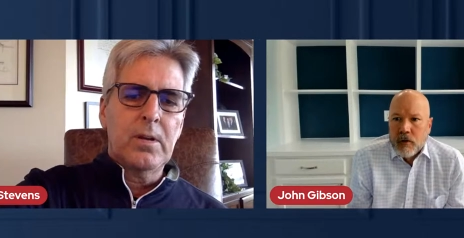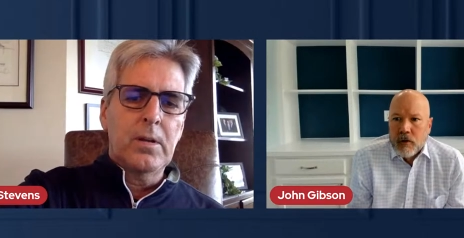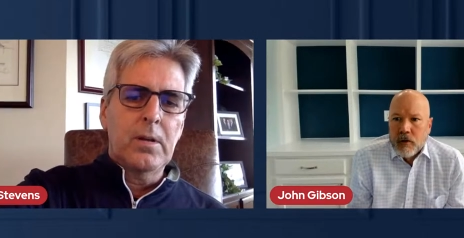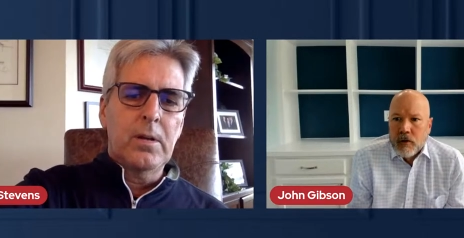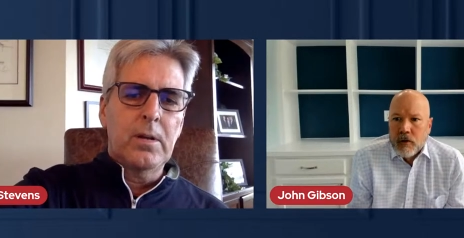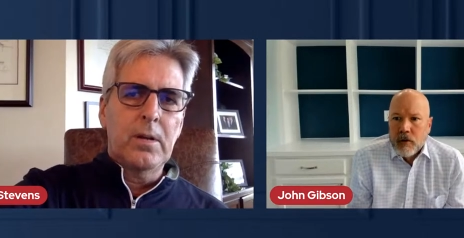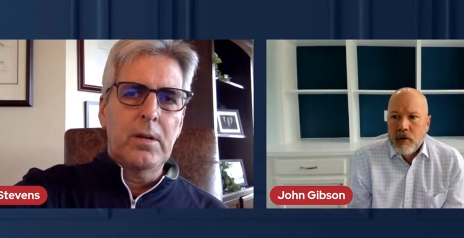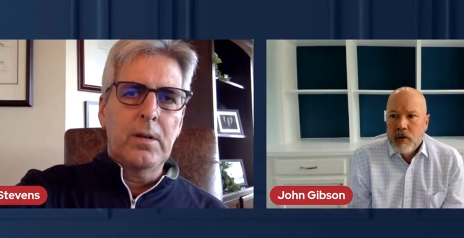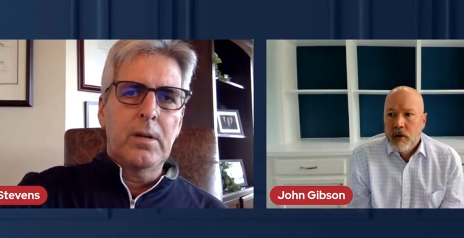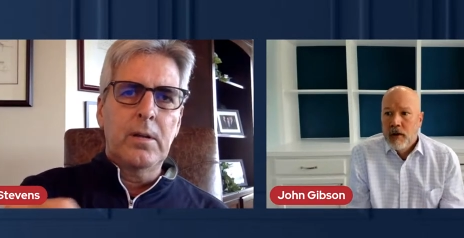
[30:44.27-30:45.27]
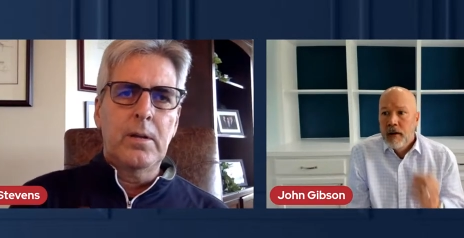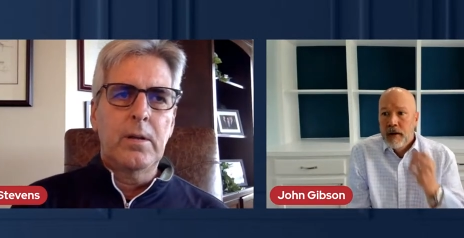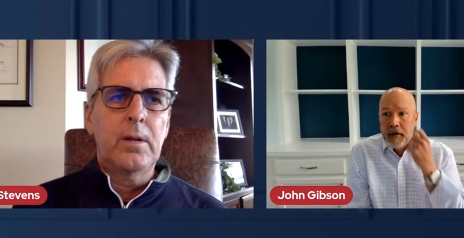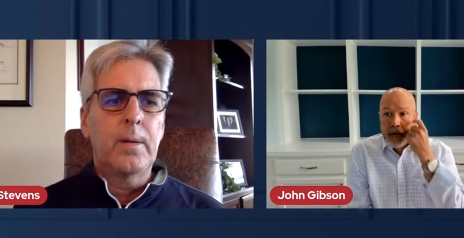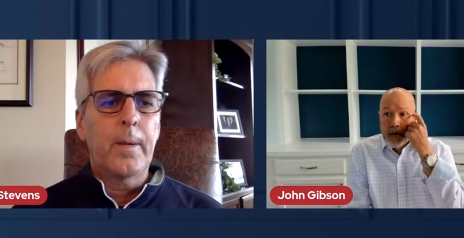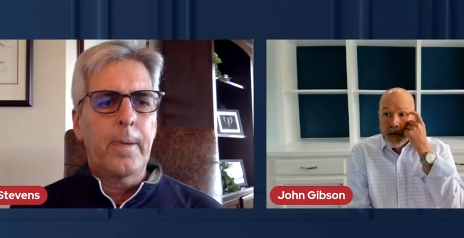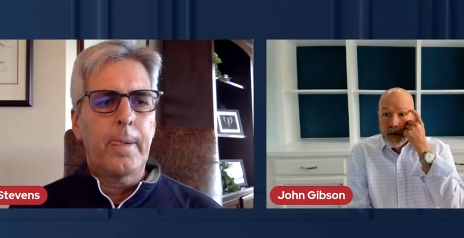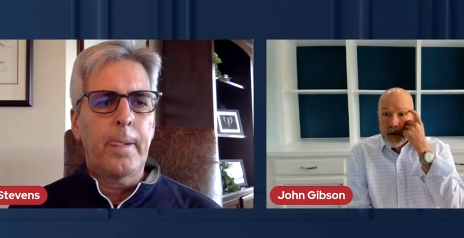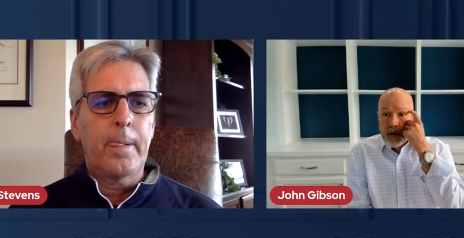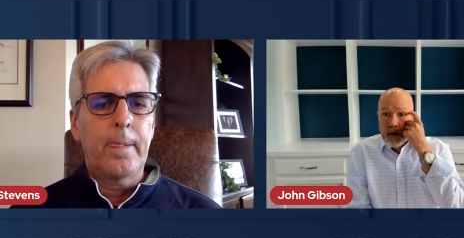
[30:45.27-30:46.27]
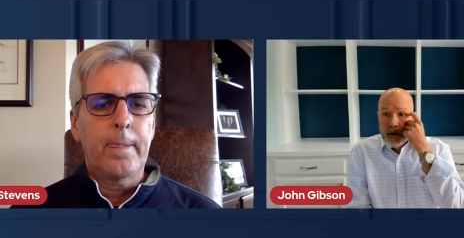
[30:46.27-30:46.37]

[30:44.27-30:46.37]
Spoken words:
Nobody speaks.